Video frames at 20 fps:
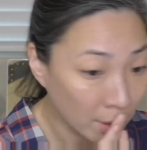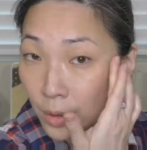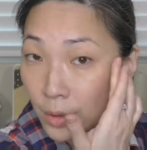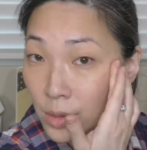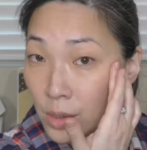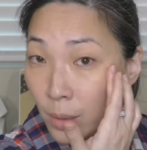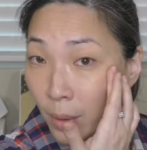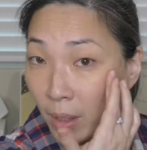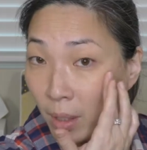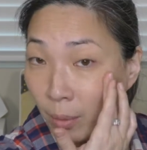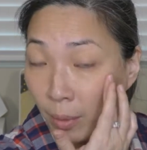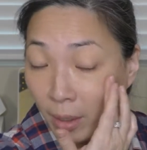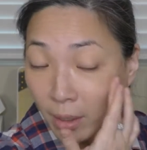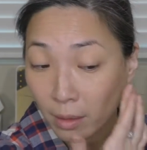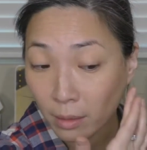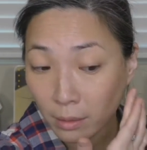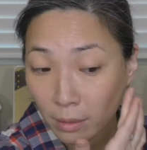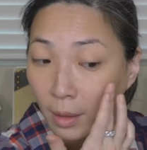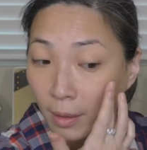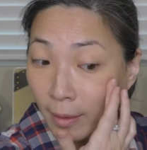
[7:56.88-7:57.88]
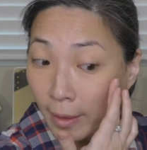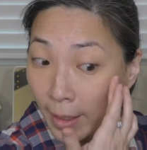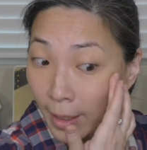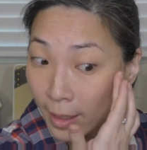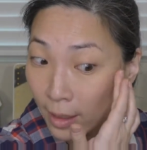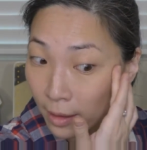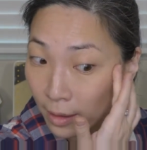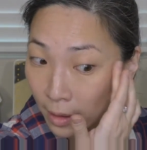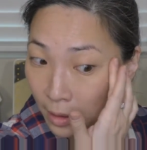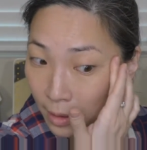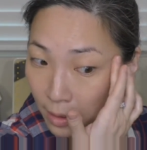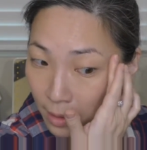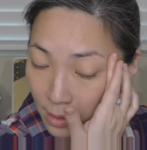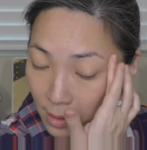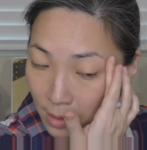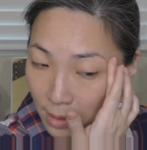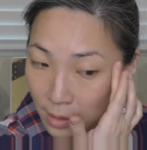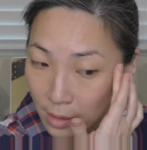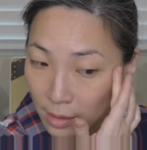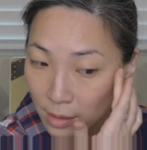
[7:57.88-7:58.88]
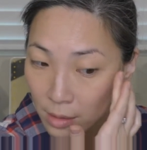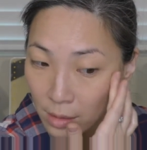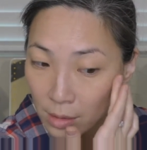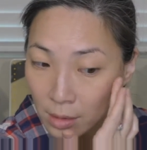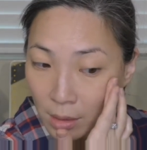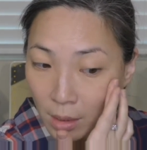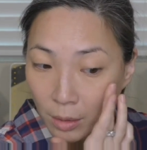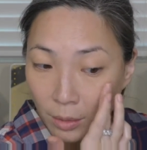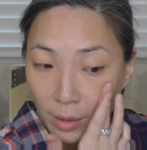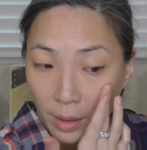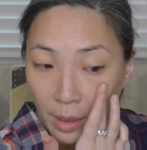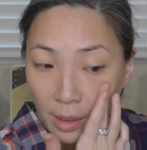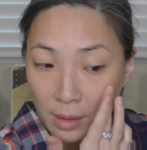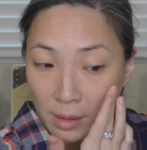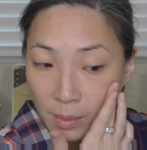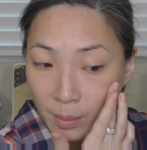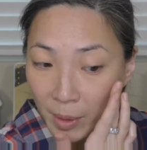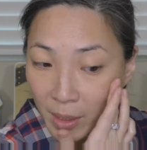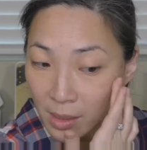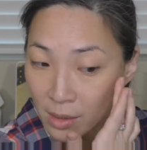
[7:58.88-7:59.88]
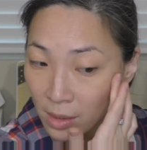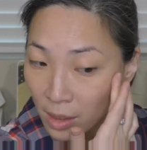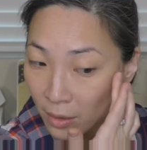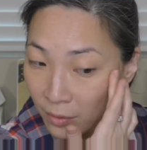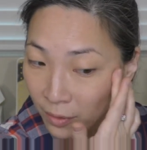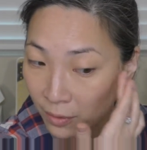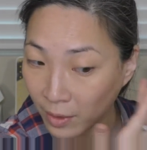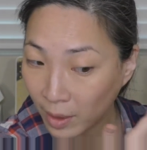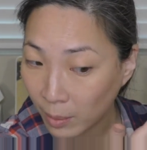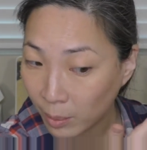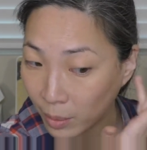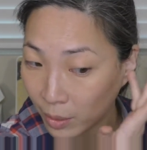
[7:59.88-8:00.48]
So anyway, The Alienist. So it is based off of that